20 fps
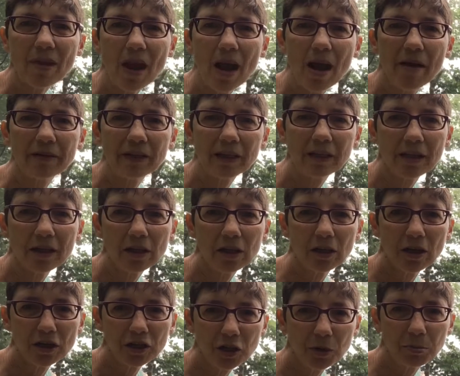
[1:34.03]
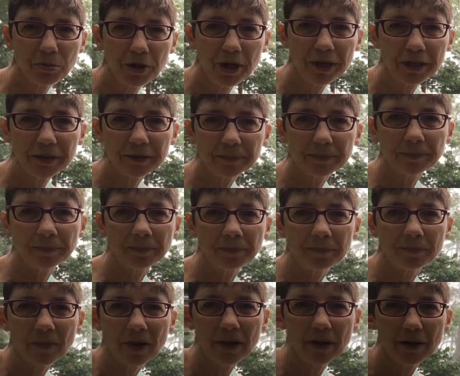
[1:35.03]
Having a little lunch break
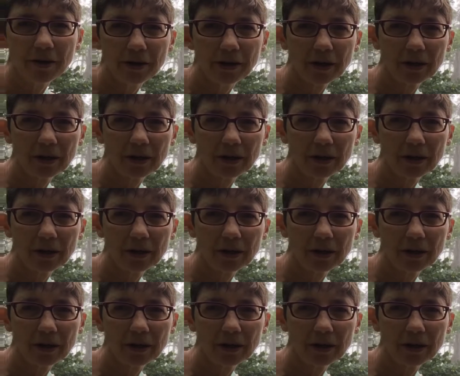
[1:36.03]
here